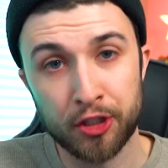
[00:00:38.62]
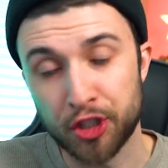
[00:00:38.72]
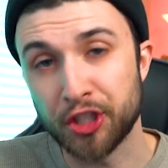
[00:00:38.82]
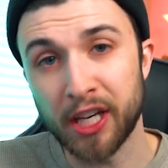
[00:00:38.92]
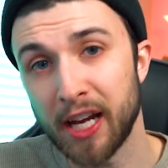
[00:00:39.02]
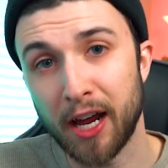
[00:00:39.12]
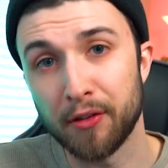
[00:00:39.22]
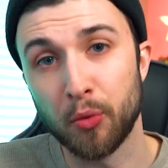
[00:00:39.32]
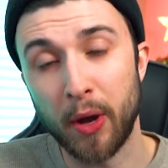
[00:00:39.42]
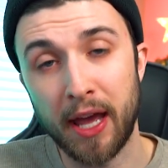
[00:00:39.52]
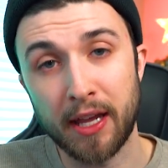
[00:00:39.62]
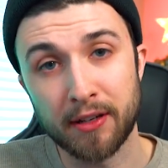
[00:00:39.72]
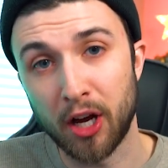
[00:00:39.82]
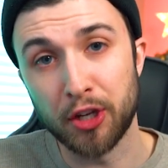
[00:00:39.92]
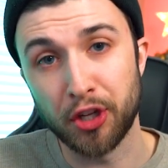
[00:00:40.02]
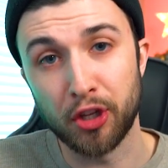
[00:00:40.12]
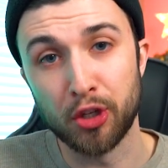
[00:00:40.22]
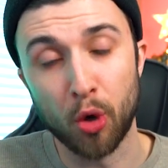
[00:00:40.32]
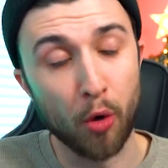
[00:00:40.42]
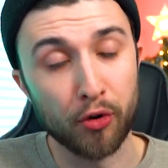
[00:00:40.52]
To just get it out of the way, I'll tell
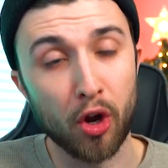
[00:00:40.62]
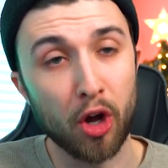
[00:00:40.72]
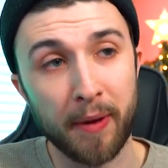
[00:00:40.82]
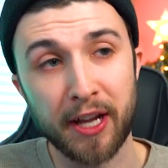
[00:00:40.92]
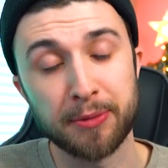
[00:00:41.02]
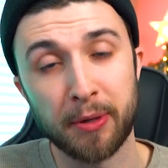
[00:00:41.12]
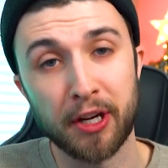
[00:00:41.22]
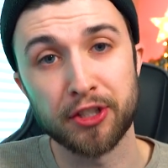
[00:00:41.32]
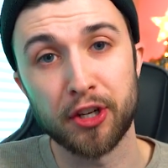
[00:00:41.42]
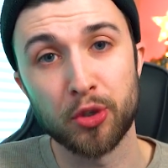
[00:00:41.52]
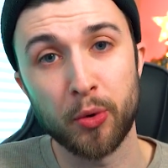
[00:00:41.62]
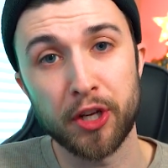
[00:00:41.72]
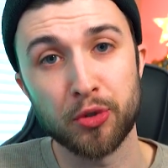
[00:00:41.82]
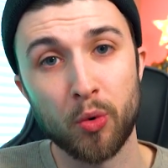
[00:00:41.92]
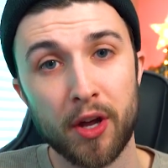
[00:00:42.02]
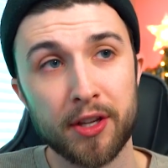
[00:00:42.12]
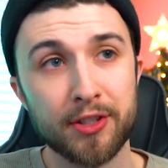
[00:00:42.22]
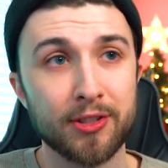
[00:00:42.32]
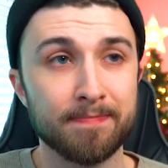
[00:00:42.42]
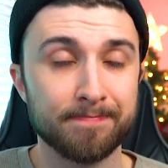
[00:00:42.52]
you overall my experience on Twitch
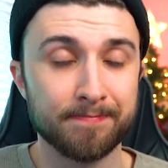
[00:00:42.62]
was